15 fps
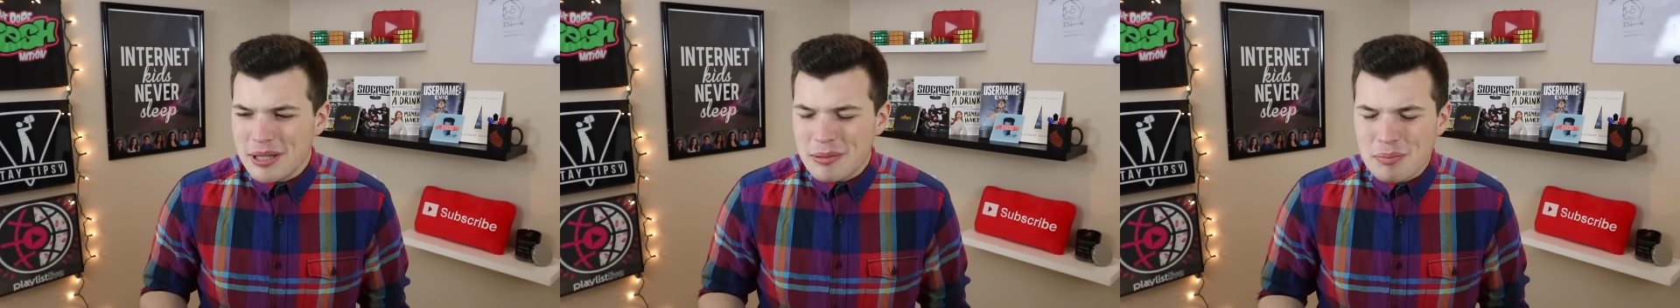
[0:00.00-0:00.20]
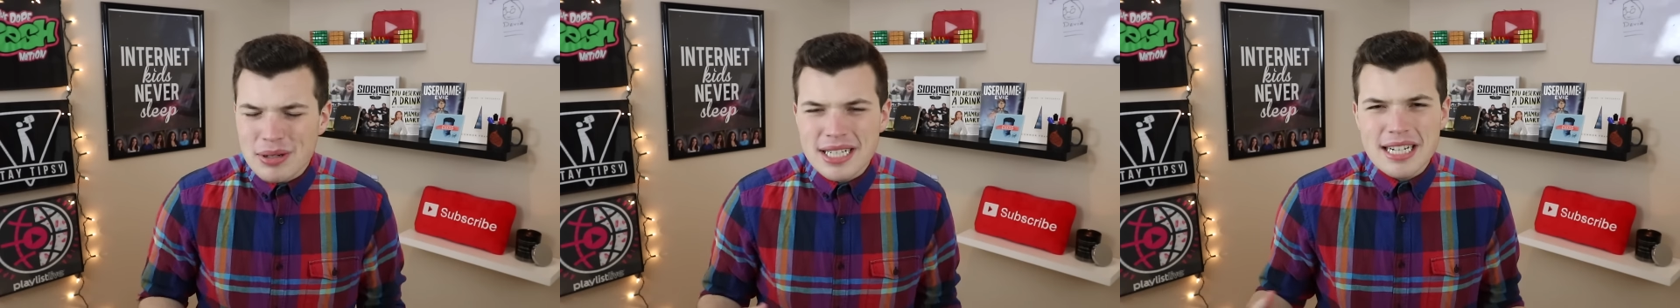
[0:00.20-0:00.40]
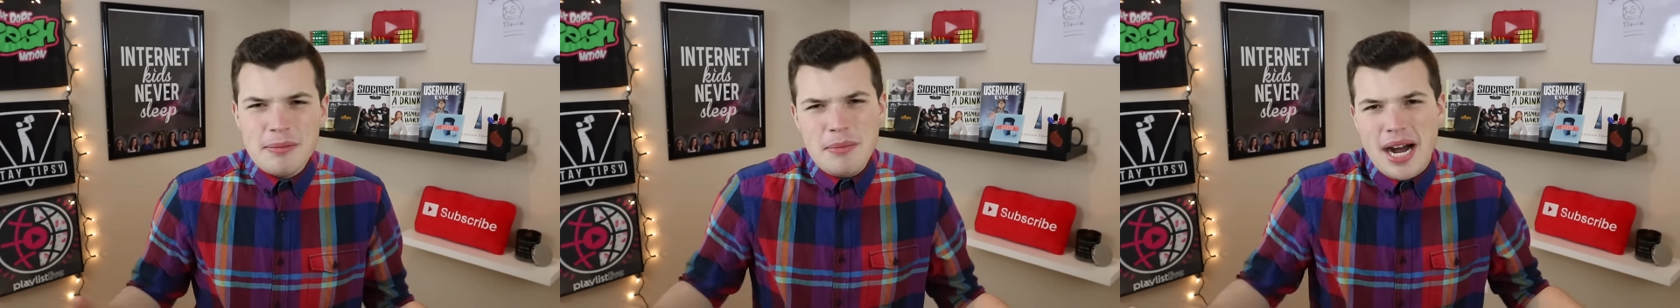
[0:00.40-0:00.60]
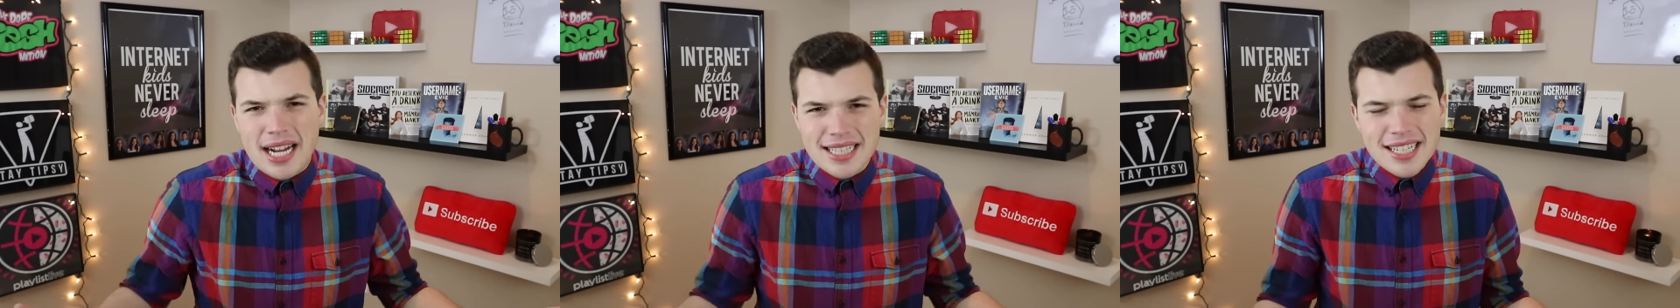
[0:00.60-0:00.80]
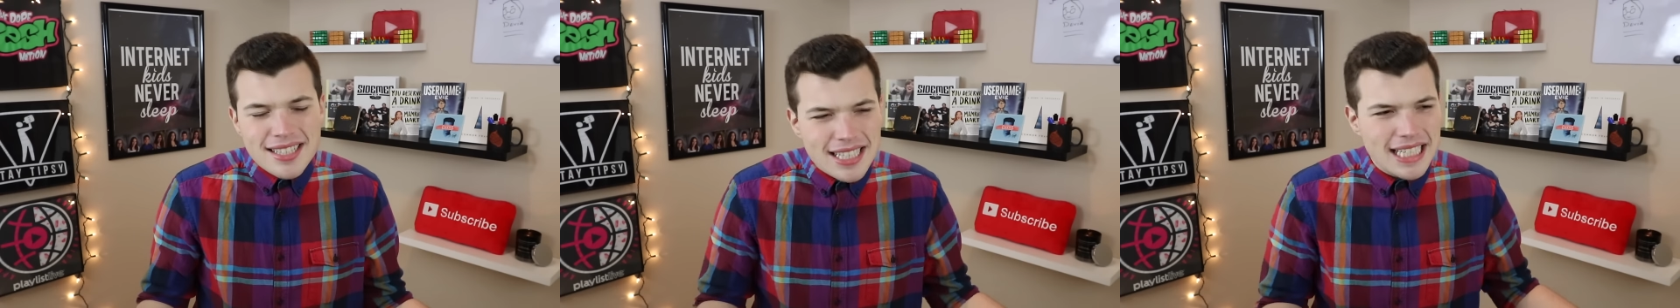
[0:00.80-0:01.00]
but come on,
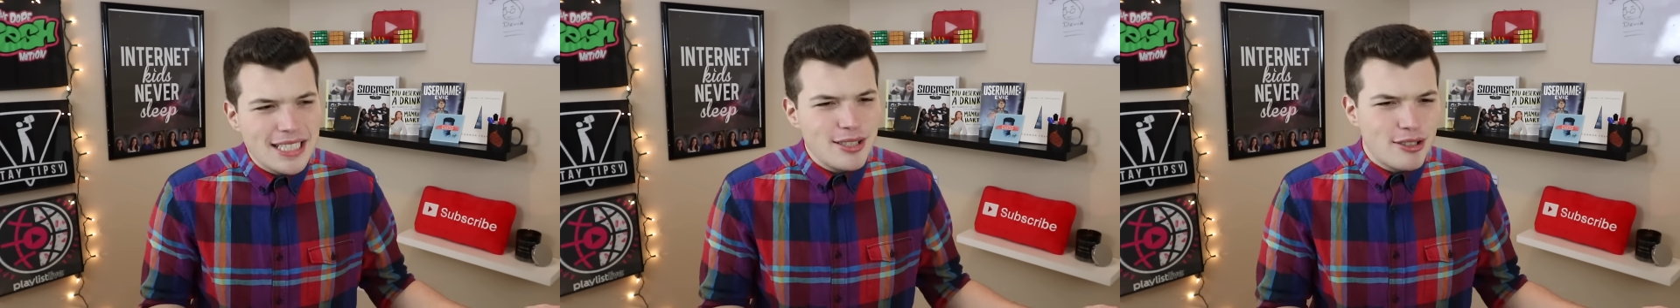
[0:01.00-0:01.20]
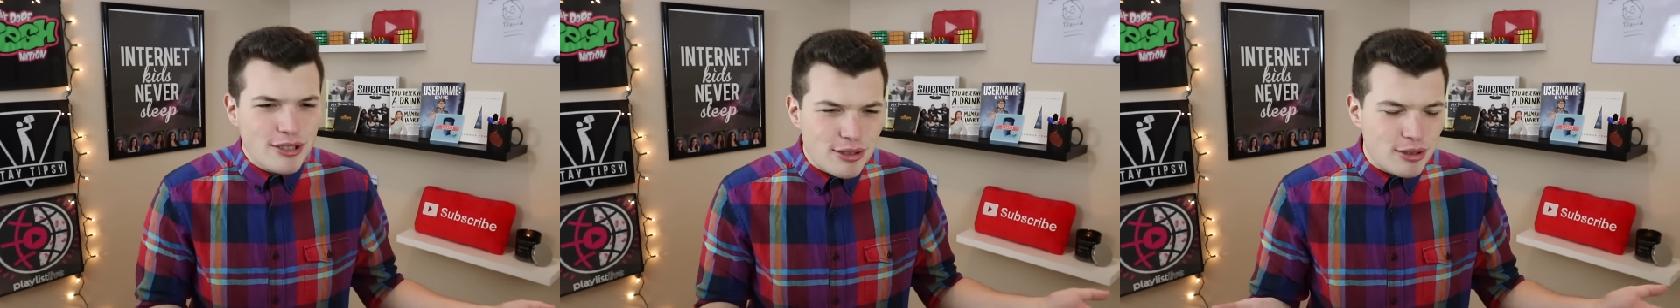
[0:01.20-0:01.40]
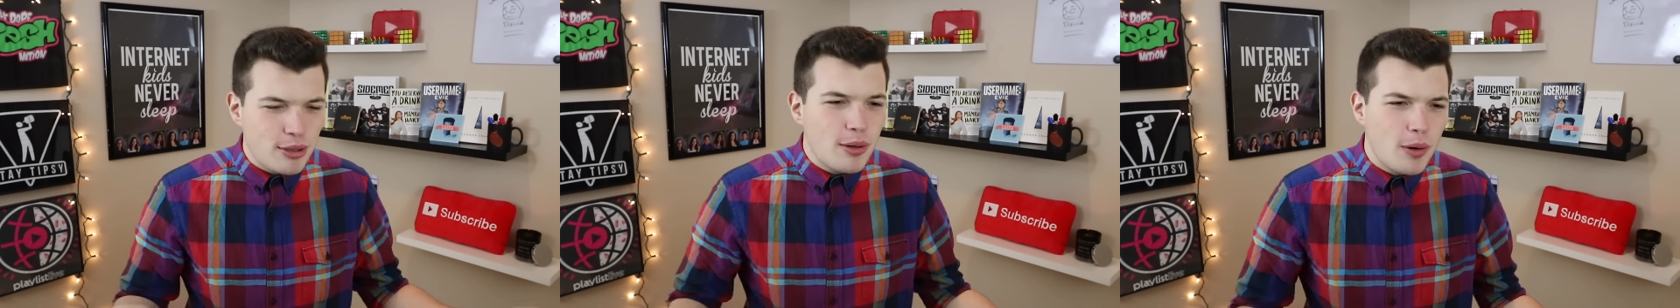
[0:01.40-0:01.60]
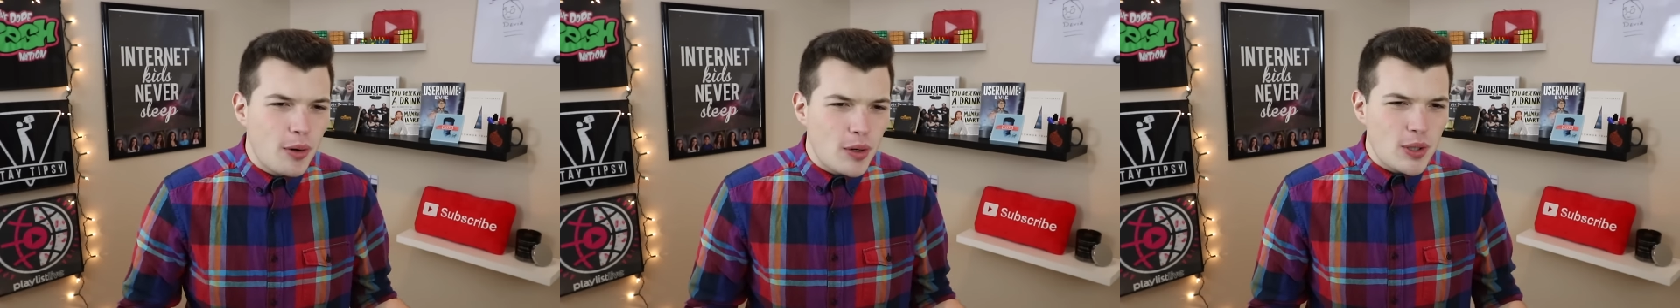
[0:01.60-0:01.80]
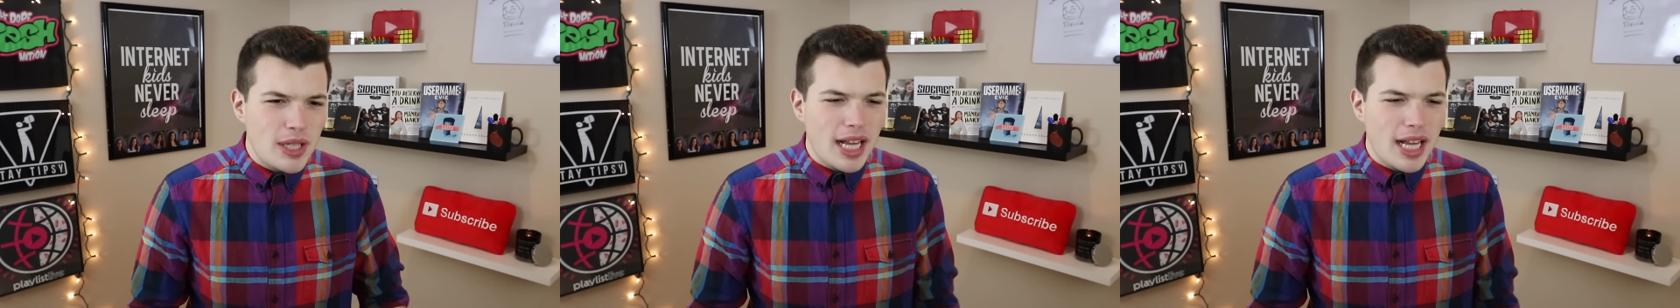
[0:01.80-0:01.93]
that thing looks cool.